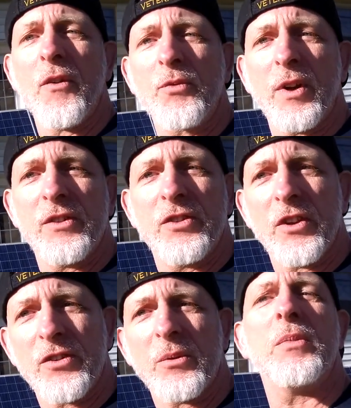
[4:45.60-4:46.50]
off-grid
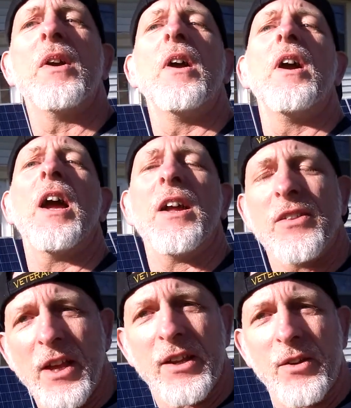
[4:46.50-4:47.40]
system. And
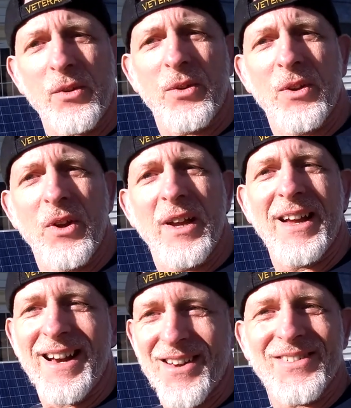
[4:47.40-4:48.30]
thank you
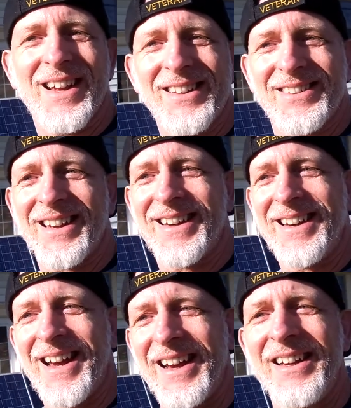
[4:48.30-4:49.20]
and have a nice sunny
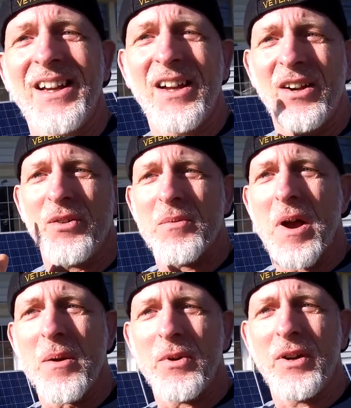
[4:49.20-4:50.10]
day.
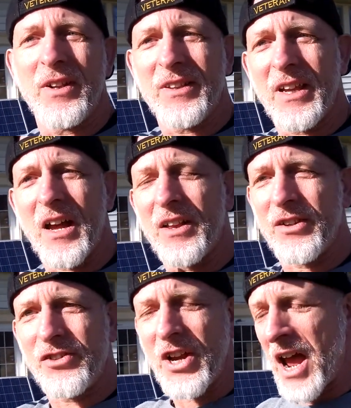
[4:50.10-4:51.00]
Remember, the
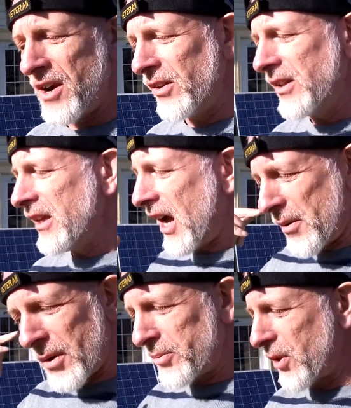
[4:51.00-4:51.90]
other channel,
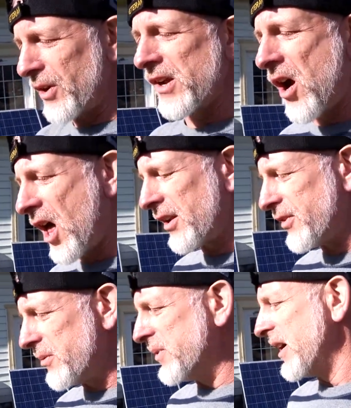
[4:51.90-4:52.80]
I'm uploading all of
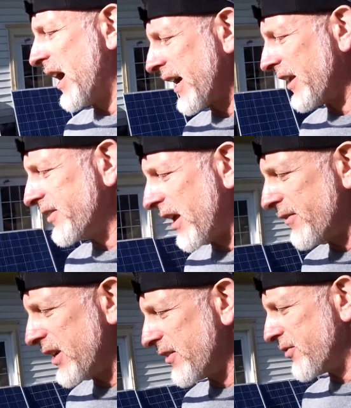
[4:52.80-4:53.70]
them. We got
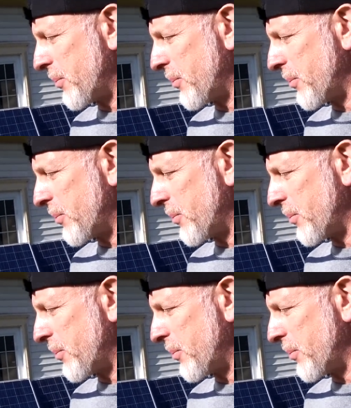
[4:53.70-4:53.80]
70 of